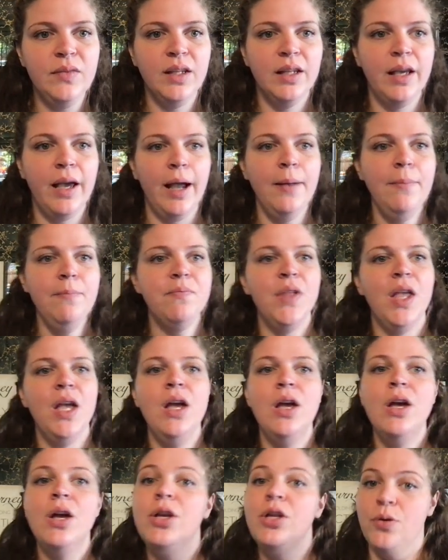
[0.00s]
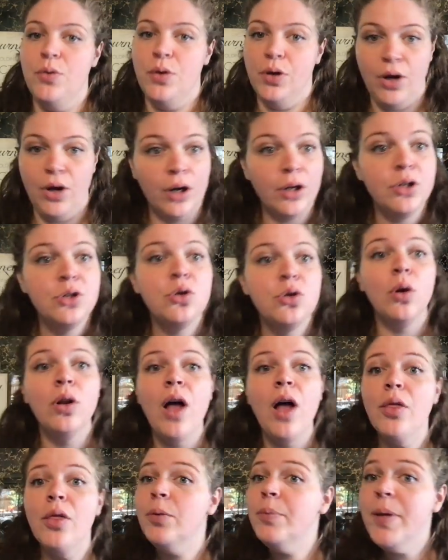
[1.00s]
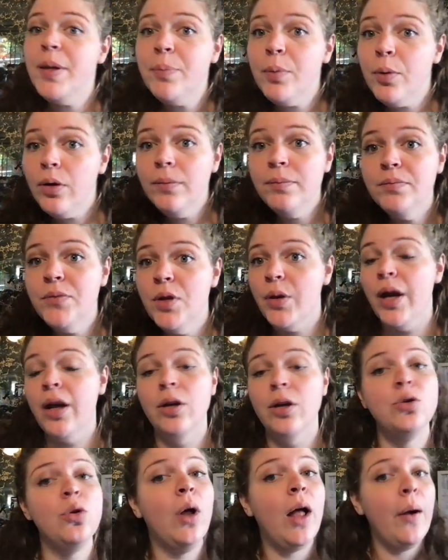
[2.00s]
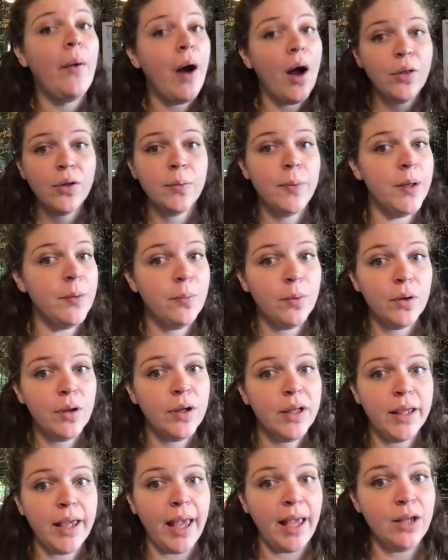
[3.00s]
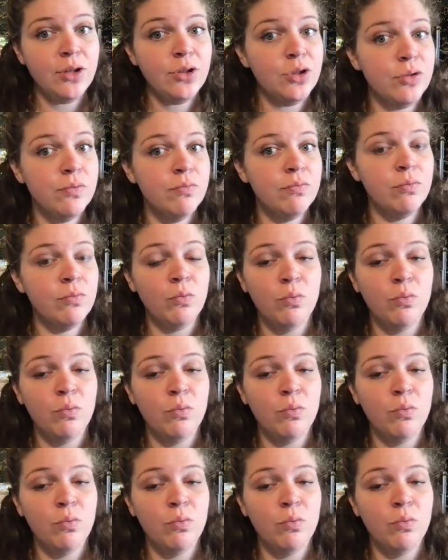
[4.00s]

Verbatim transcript: Okay? You cannot control other people. You can't control how other people engage.